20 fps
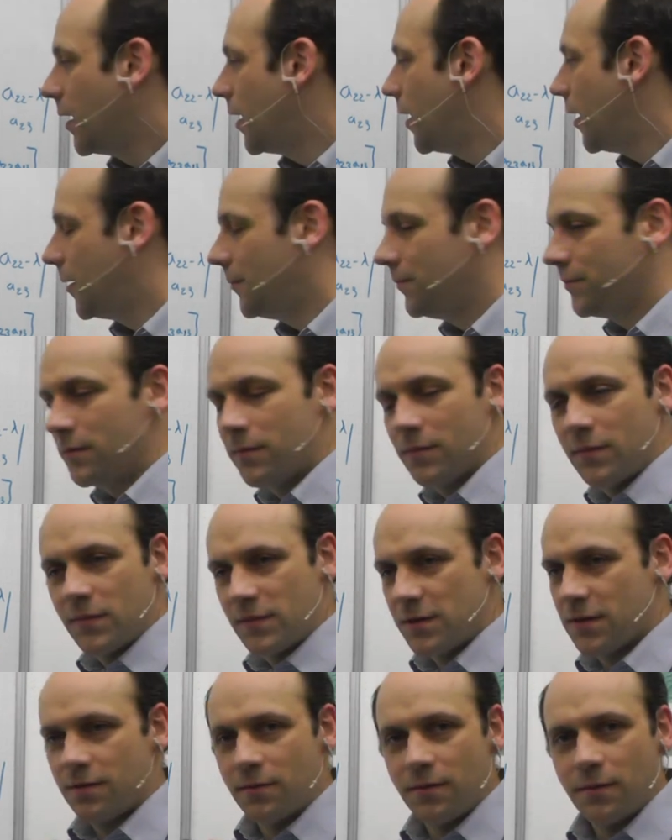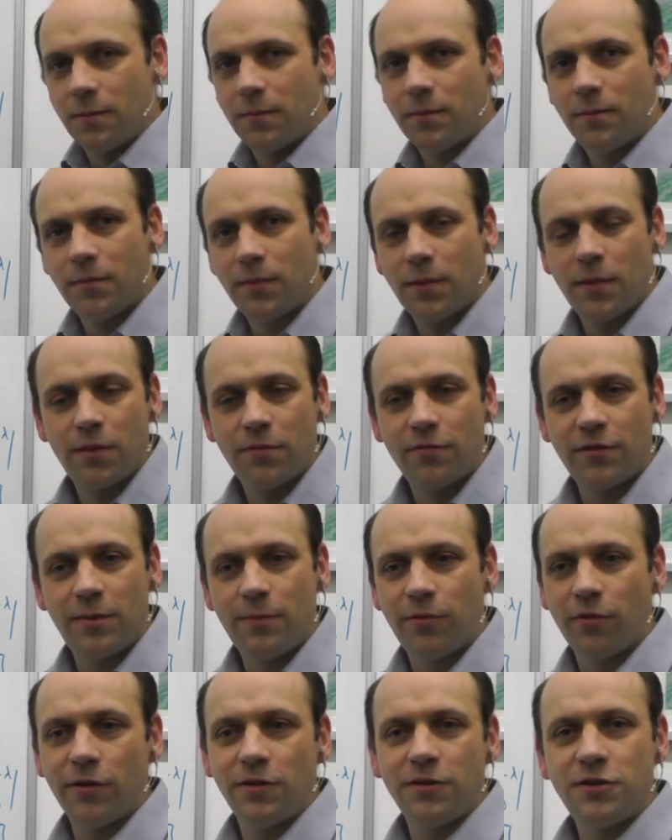
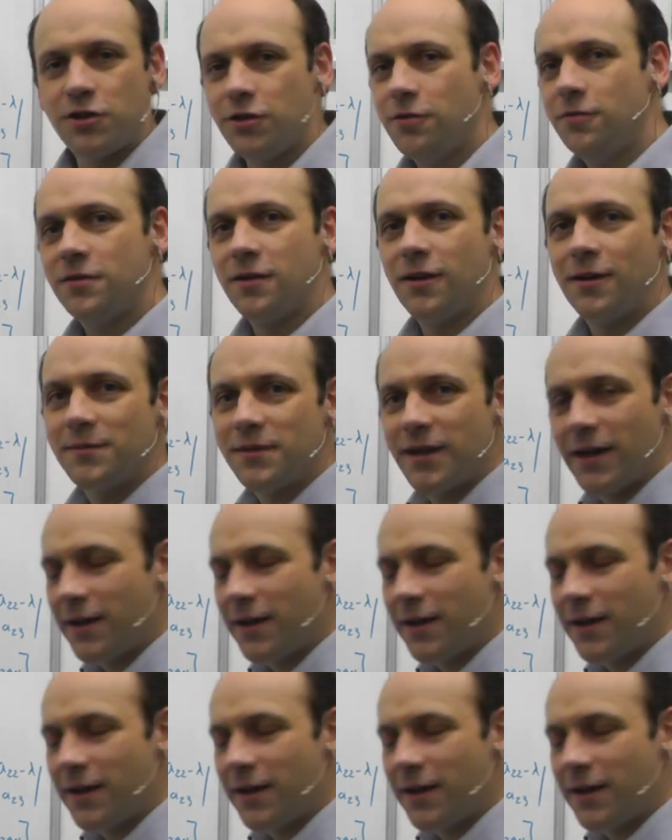3.2 times